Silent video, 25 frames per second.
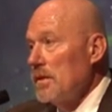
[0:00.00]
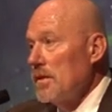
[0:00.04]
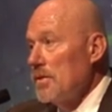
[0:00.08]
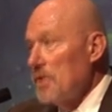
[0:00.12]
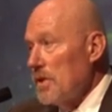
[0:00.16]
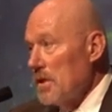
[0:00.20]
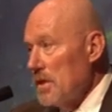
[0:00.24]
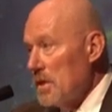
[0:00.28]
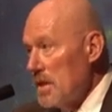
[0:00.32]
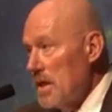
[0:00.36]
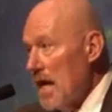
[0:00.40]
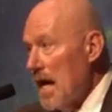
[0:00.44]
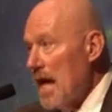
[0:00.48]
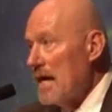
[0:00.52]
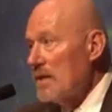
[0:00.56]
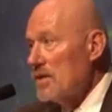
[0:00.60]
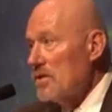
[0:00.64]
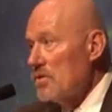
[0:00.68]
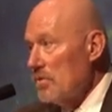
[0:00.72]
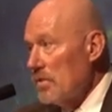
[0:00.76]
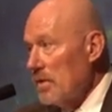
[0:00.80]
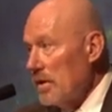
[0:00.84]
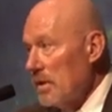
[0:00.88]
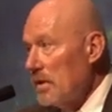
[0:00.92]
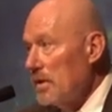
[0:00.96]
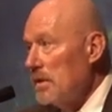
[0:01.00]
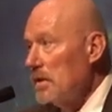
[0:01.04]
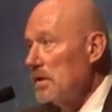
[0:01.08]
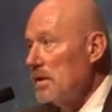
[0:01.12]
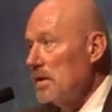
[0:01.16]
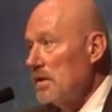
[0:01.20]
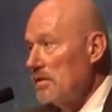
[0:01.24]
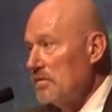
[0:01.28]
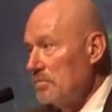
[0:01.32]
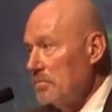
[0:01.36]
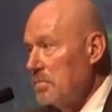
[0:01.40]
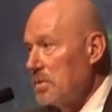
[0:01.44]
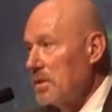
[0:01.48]
The doctrine
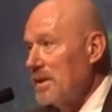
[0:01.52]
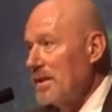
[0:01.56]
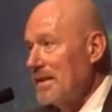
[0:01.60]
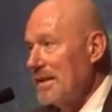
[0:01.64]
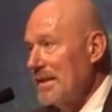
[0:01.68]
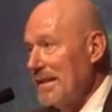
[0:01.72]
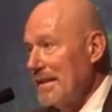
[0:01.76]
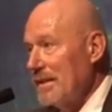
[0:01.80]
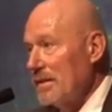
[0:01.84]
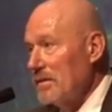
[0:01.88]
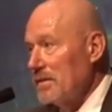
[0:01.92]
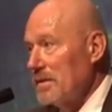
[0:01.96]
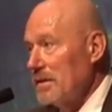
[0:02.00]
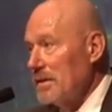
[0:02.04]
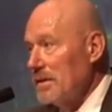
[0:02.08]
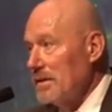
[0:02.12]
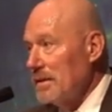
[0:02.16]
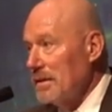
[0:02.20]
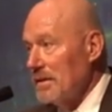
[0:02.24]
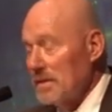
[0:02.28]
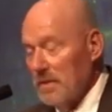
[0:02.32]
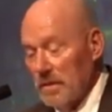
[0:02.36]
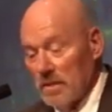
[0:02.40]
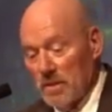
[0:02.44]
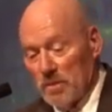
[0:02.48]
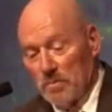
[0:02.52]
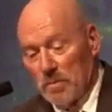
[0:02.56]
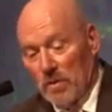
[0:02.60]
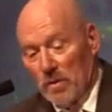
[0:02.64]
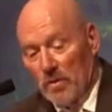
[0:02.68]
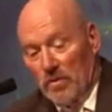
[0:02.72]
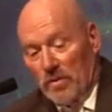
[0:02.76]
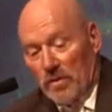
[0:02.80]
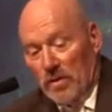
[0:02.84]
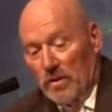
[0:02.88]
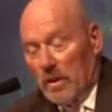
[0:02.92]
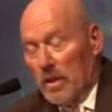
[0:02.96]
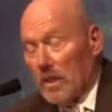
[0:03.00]
of blood guiltiness. It's
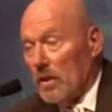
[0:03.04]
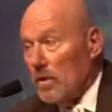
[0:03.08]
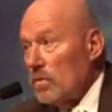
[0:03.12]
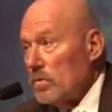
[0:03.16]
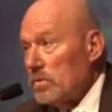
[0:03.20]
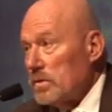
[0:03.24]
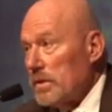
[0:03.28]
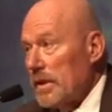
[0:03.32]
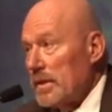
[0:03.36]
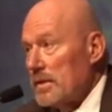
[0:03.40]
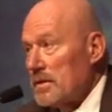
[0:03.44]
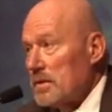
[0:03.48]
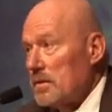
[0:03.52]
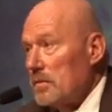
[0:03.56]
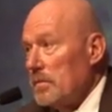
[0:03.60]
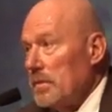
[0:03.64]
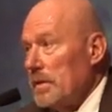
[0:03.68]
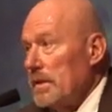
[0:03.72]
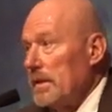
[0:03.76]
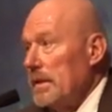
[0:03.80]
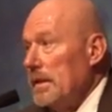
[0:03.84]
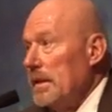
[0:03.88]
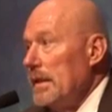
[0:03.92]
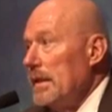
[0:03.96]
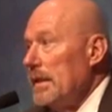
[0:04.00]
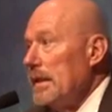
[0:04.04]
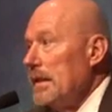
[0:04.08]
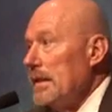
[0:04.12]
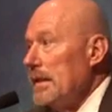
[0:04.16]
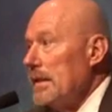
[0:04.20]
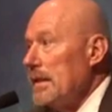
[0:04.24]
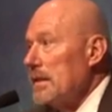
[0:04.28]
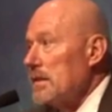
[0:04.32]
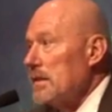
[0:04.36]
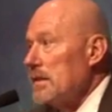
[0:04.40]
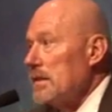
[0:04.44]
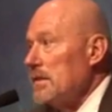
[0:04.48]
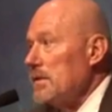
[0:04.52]
both in the Old Testament,
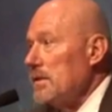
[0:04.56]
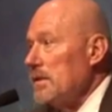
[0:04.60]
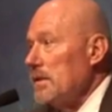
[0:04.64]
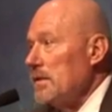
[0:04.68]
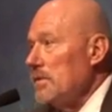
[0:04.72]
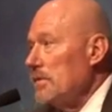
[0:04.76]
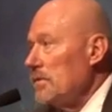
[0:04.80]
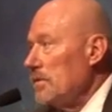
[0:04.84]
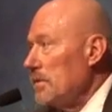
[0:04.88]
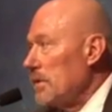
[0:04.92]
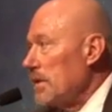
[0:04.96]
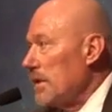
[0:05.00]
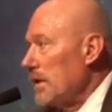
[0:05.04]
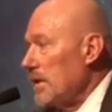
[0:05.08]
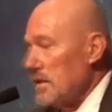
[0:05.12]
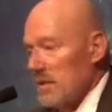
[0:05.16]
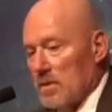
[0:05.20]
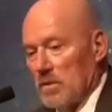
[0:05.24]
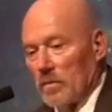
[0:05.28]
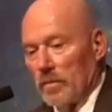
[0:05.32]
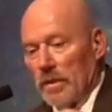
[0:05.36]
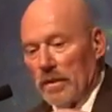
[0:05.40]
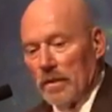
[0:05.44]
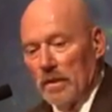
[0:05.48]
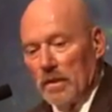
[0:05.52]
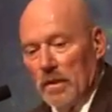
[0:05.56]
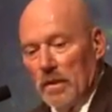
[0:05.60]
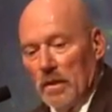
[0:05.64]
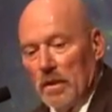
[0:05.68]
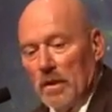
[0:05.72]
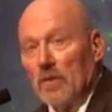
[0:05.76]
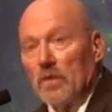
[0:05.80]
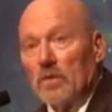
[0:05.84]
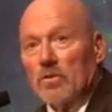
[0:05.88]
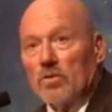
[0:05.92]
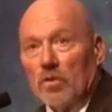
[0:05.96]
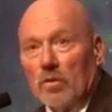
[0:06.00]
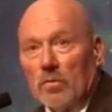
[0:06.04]
it's in the New Testament.
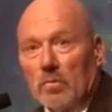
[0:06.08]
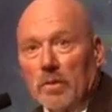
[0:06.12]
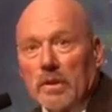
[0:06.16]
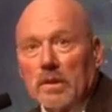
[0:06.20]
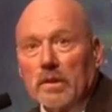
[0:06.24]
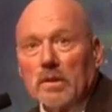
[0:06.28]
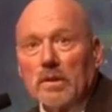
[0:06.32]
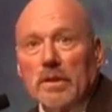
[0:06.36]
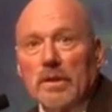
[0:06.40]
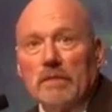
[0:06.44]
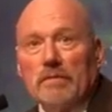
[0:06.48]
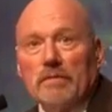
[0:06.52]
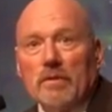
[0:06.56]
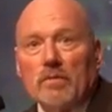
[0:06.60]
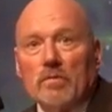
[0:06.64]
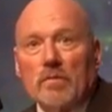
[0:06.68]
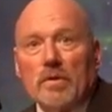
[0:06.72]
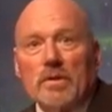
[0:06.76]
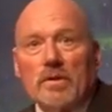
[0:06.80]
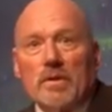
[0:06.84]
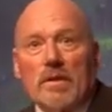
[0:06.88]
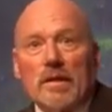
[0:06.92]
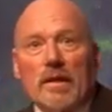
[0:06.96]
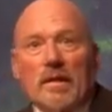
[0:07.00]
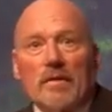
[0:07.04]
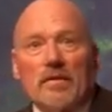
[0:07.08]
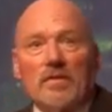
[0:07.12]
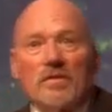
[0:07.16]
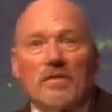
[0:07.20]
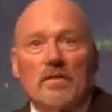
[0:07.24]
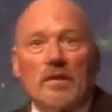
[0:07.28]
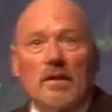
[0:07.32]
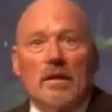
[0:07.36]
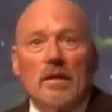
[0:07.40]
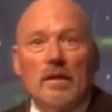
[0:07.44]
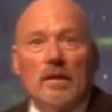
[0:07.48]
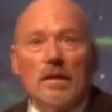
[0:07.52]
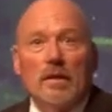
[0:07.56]
So I'm going to leave you with
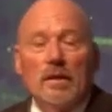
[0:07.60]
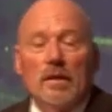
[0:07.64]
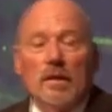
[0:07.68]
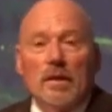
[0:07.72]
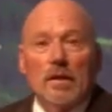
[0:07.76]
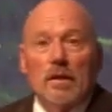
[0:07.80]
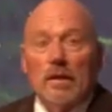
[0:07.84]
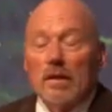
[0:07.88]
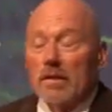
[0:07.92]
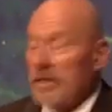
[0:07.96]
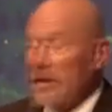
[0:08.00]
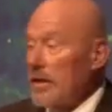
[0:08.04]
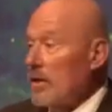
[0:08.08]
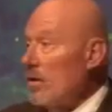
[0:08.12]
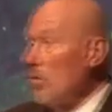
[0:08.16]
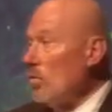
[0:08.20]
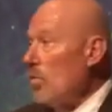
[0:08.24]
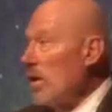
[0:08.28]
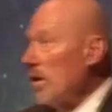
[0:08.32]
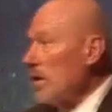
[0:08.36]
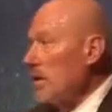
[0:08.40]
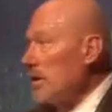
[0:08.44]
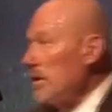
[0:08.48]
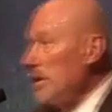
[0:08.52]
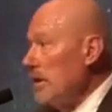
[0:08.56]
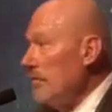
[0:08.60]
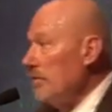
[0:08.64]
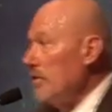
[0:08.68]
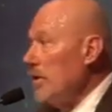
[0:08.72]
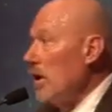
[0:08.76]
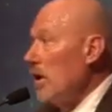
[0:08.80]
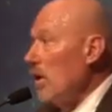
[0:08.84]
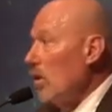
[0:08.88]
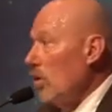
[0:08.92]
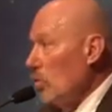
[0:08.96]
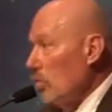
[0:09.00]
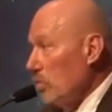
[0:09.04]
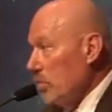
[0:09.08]
this, because I don't want to leave
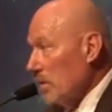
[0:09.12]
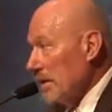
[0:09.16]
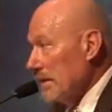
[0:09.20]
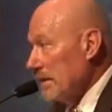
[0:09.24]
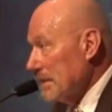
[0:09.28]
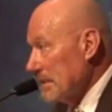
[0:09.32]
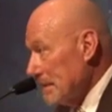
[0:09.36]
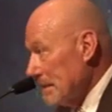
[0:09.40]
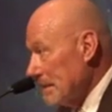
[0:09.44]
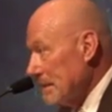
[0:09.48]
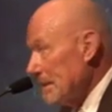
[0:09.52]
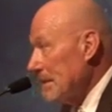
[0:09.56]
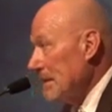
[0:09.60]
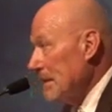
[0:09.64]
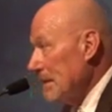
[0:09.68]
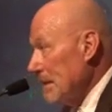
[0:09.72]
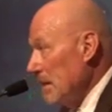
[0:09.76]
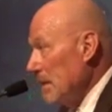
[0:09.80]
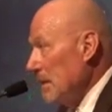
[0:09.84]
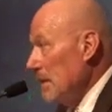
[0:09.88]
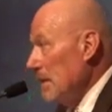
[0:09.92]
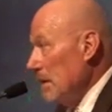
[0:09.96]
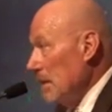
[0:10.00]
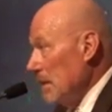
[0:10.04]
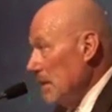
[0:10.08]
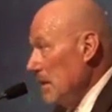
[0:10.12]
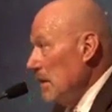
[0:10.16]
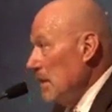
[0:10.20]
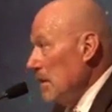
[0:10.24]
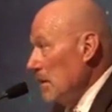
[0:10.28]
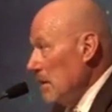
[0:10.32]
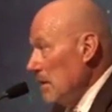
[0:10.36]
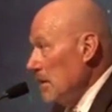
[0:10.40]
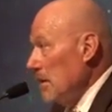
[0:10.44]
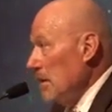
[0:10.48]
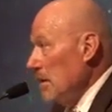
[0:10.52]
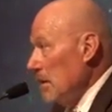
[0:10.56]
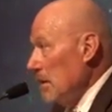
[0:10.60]
you hopeless.
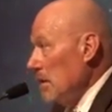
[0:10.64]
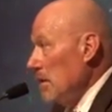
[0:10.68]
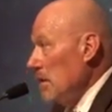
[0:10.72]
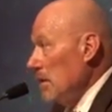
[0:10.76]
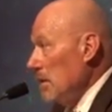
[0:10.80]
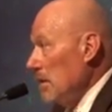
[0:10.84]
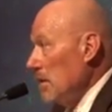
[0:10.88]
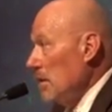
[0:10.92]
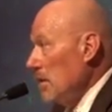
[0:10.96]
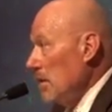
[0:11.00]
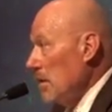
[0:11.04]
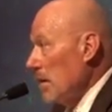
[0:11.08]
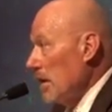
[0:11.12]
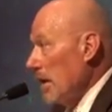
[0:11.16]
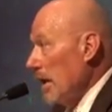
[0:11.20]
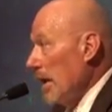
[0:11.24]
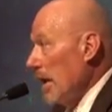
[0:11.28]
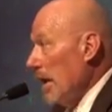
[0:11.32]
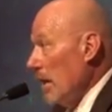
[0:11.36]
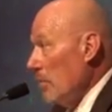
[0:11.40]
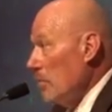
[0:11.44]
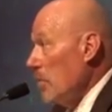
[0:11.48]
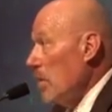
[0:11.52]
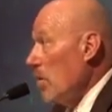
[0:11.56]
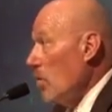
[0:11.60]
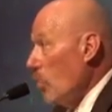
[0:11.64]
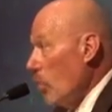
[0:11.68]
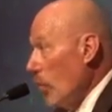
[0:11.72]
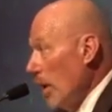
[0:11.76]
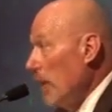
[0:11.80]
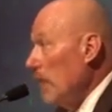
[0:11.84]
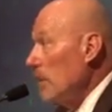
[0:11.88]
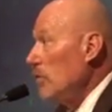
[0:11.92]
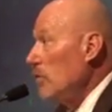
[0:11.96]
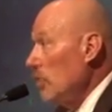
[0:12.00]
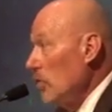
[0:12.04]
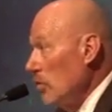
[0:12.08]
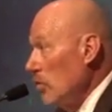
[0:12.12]
Okay, but
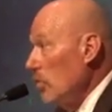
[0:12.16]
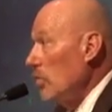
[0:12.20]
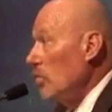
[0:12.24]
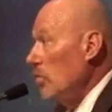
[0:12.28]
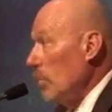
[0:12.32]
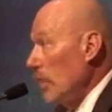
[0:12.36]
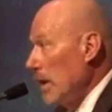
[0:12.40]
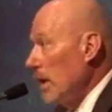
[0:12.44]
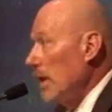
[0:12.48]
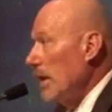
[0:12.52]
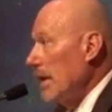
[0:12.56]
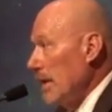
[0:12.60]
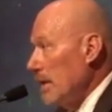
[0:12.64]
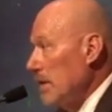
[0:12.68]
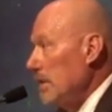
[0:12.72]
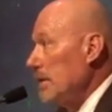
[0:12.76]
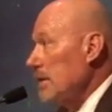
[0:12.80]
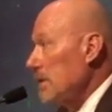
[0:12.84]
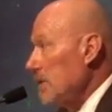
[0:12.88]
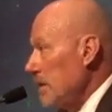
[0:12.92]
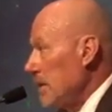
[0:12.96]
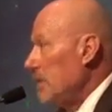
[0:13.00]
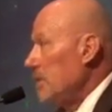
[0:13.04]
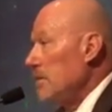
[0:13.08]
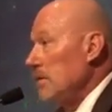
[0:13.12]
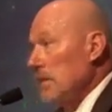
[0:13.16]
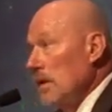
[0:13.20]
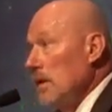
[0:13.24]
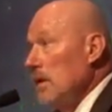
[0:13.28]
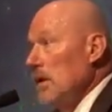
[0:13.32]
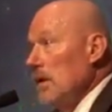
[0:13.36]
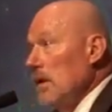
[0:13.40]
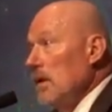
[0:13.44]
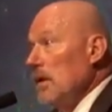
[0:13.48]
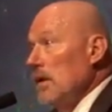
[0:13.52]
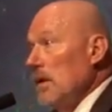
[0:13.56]
listen,